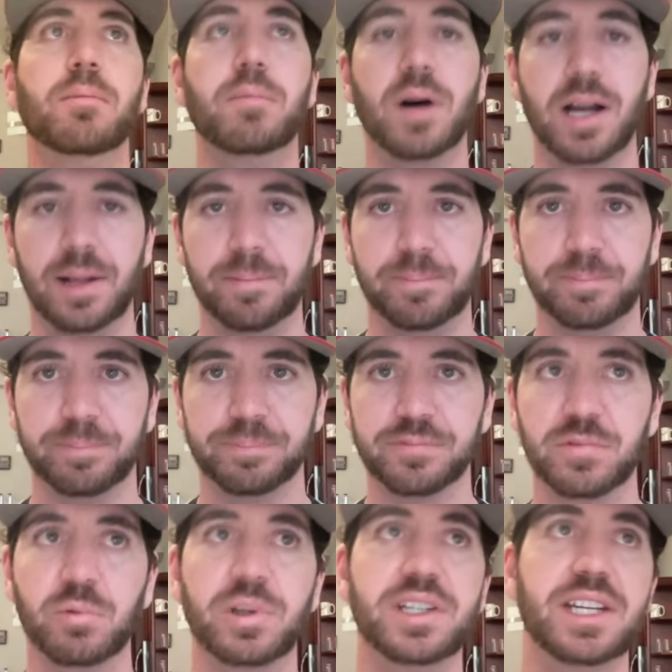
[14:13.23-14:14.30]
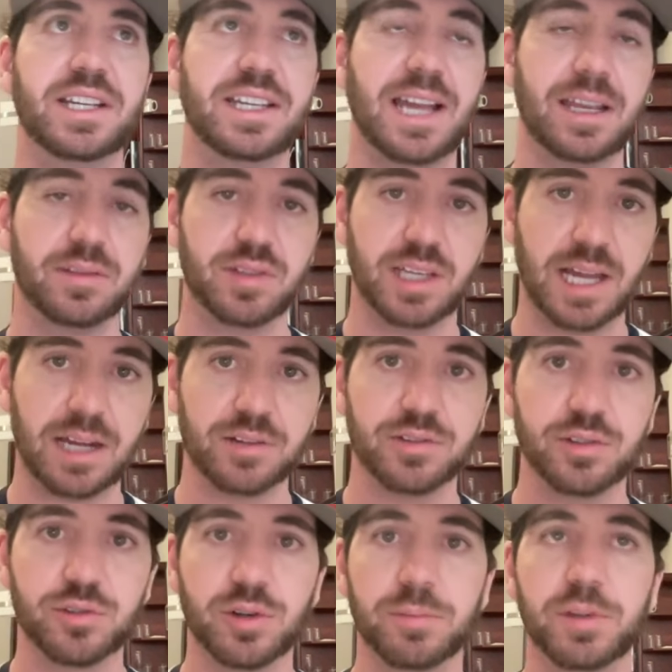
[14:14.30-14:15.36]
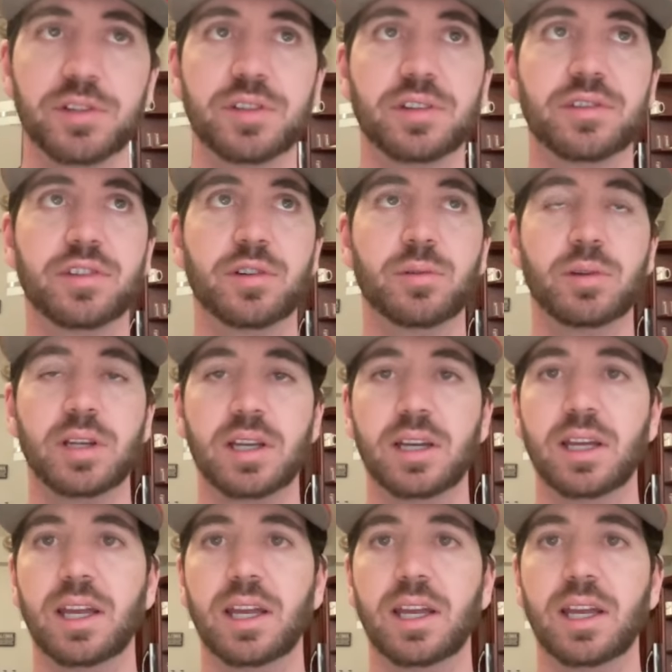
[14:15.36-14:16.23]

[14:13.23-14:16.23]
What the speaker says: But what Nick Castellanos attributes it to, and